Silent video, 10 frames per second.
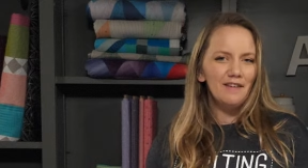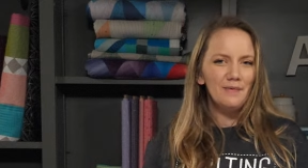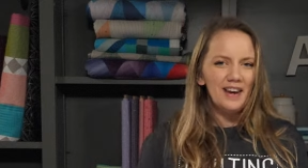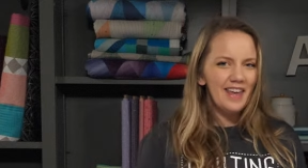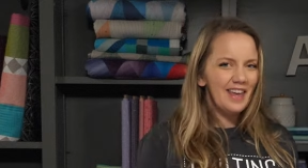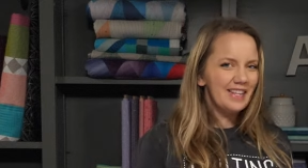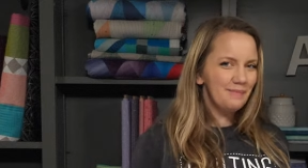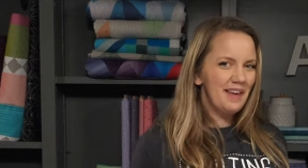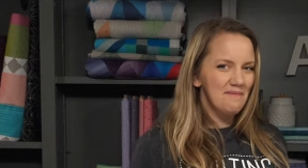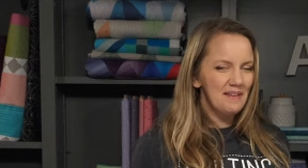everybody,
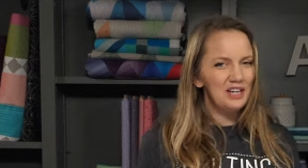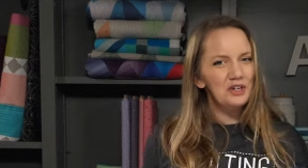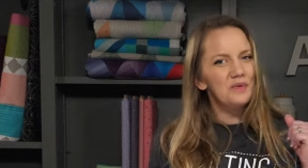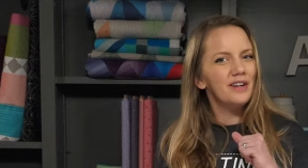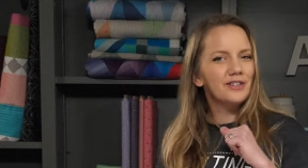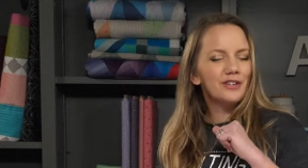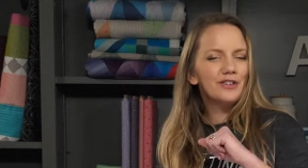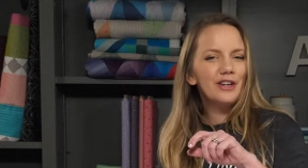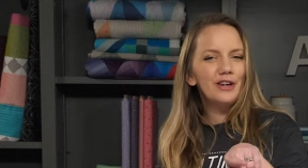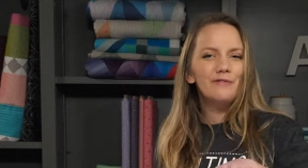it's me, Angela
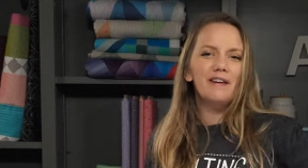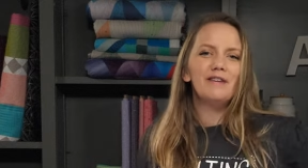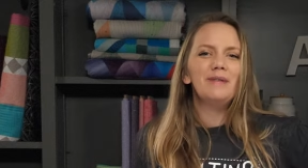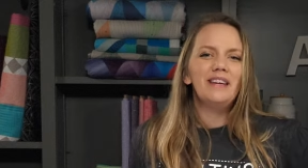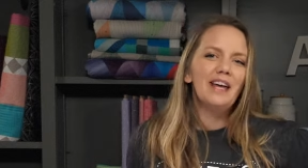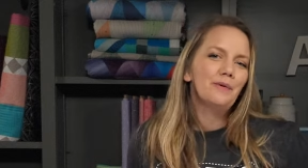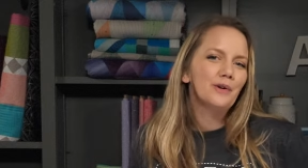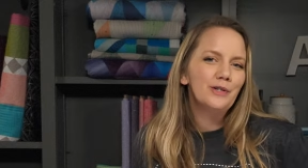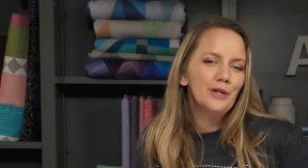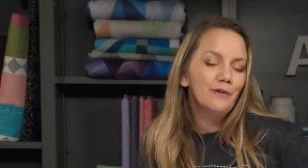Walters, your favorite midnight
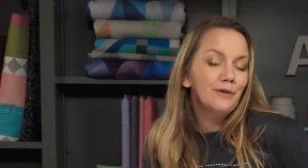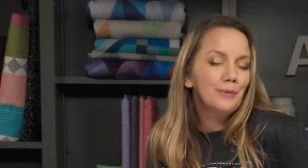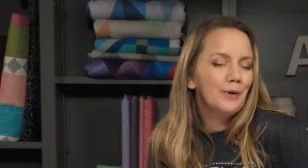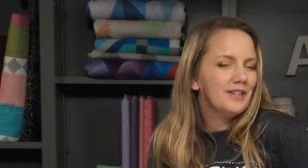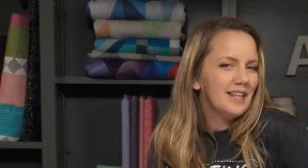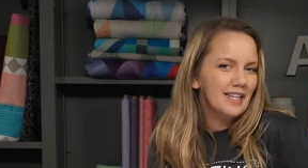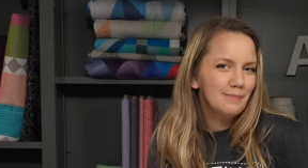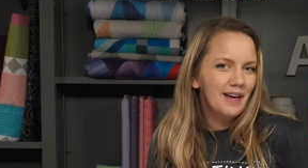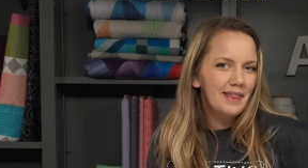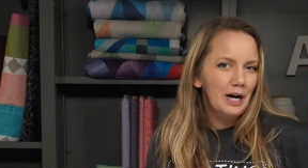quilter from Quilting
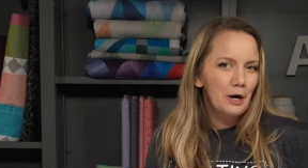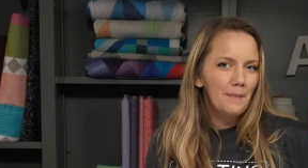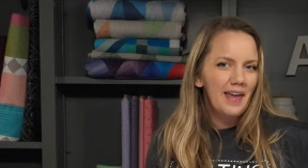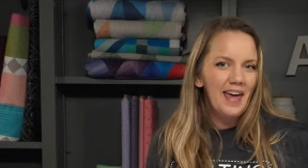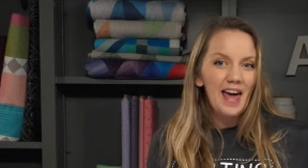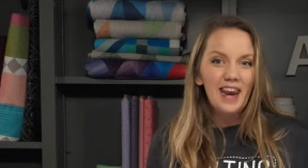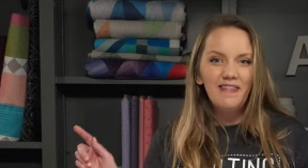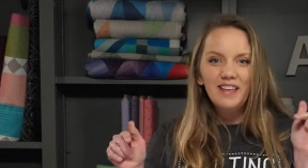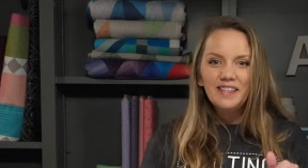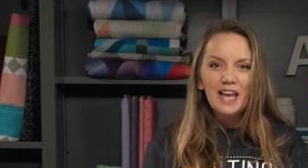is My Therapy, and
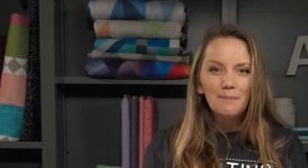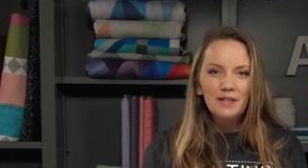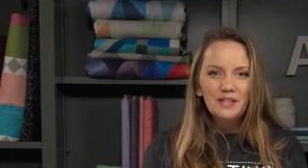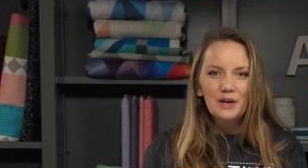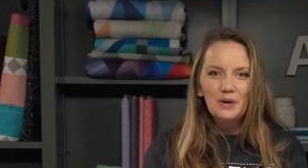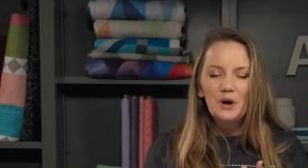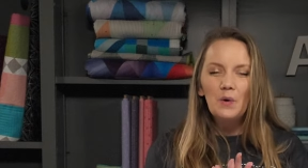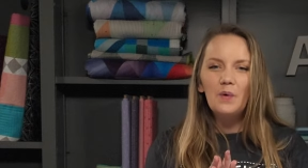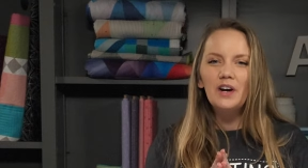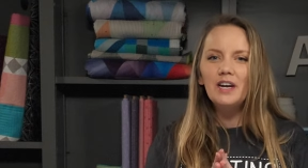in this episode,
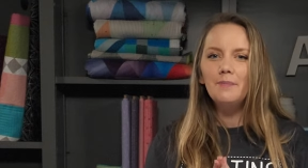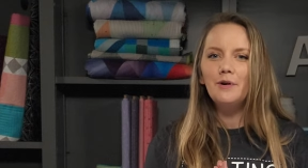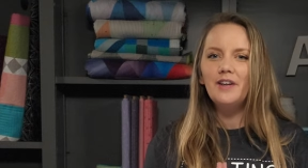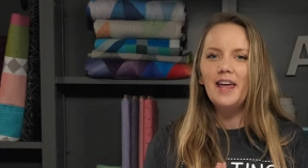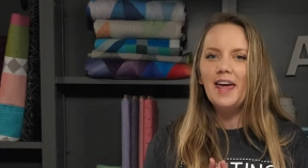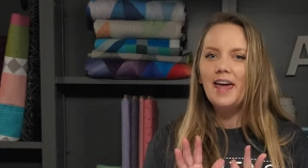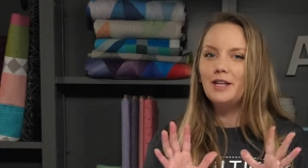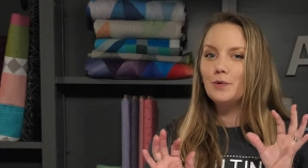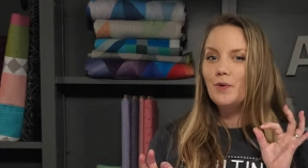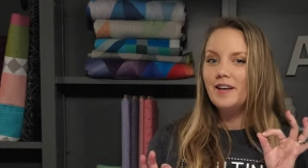we're going to put
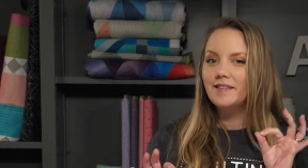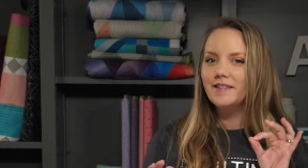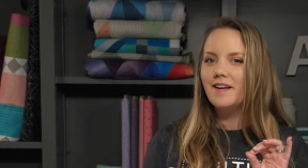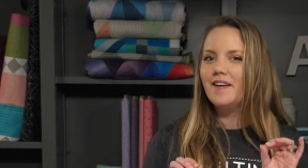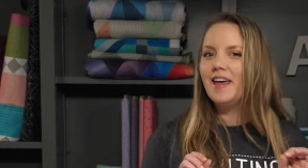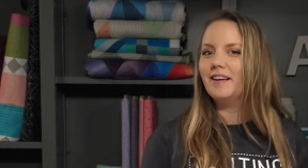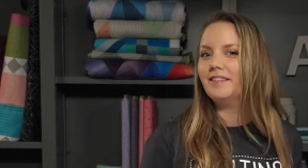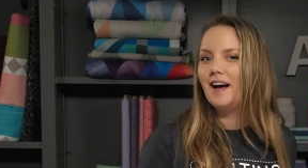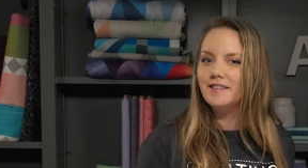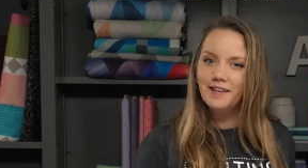a twist on a
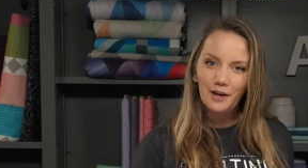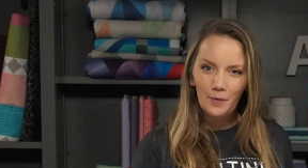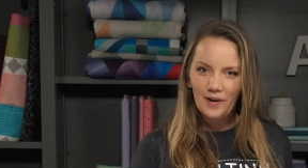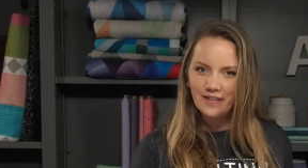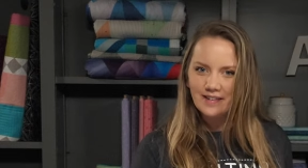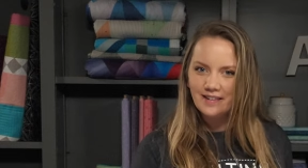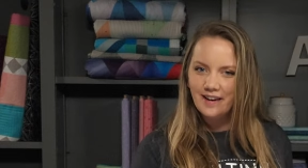classic quilt.